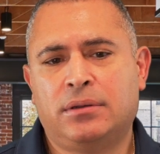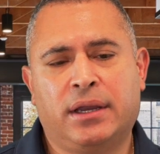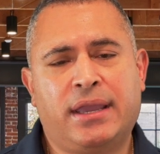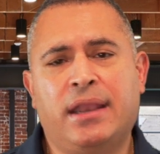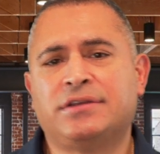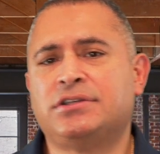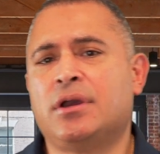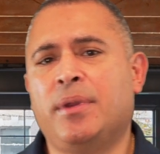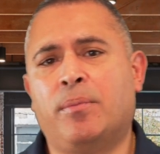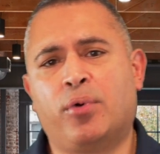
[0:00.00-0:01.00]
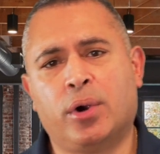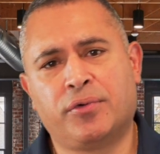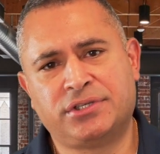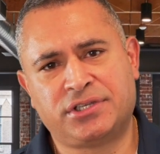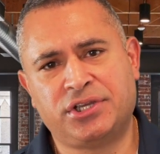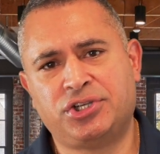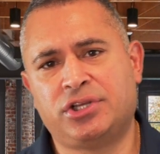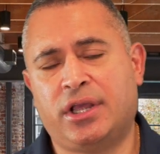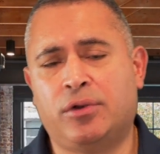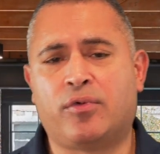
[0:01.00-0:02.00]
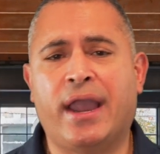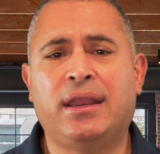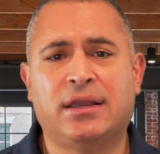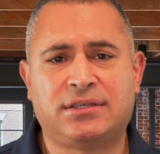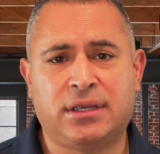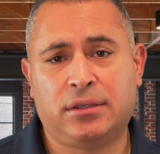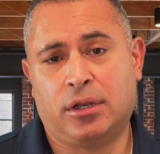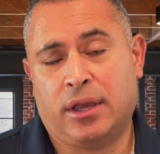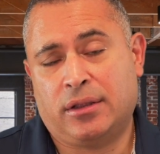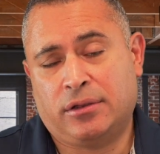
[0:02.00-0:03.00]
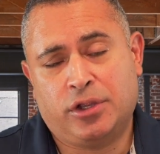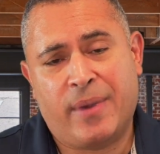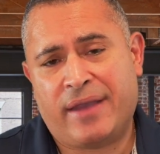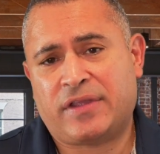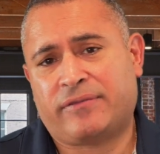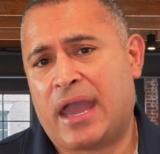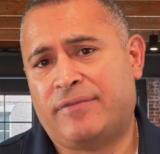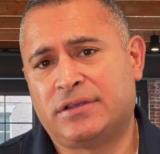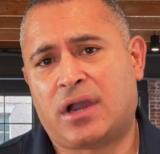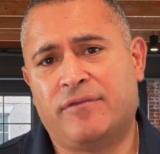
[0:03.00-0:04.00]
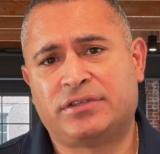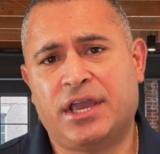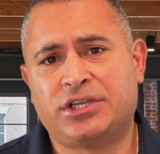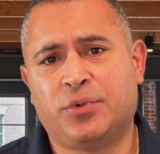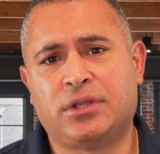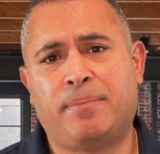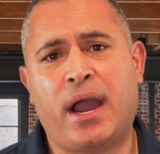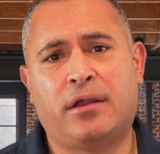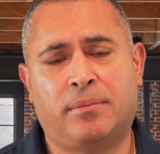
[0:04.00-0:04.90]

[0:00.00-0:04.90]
again, this is going to be a broker's decision. In writing, it's, and you might have to have this conversation with the buyer.